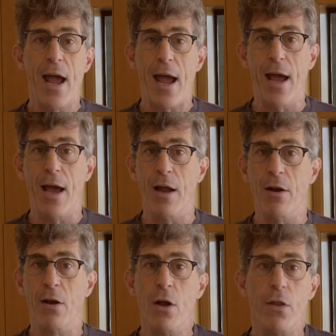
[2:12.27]

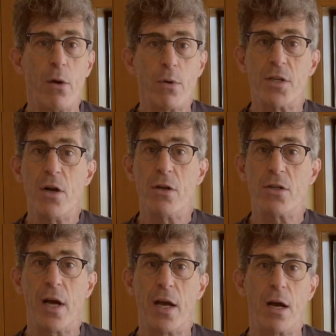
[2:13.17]
And they're what's known
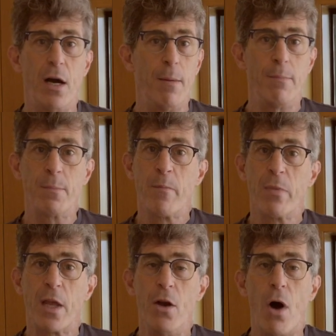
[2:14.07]
as
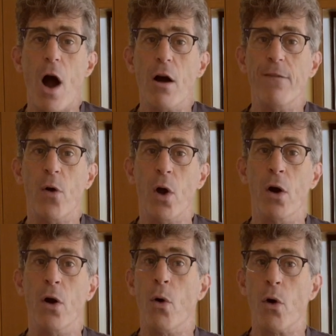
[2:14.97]
olive
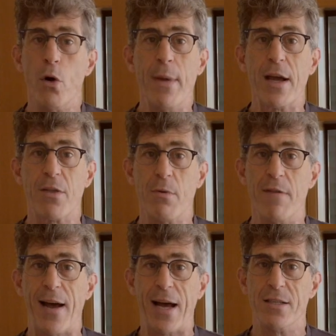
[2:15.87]
oil or
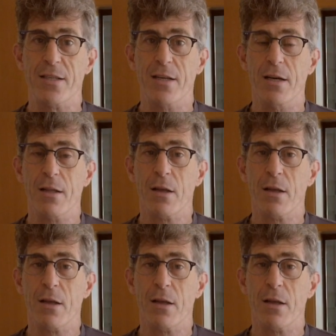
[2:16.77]
omega-3 fats.